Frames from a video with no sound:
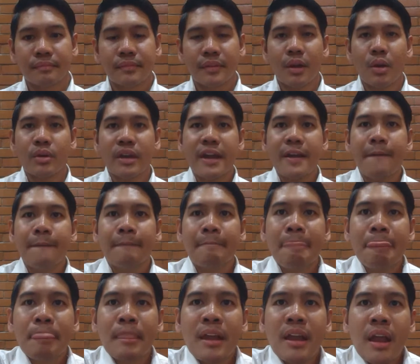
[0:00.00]
Okay.
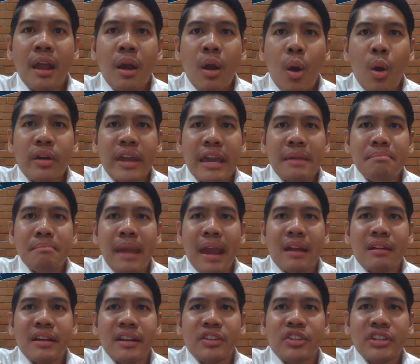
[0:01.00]
Okay,
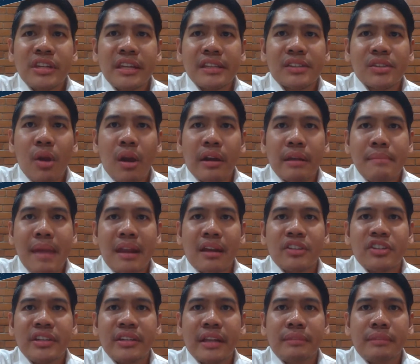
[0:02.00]
Mary Jean. Sorry, Mary Jean.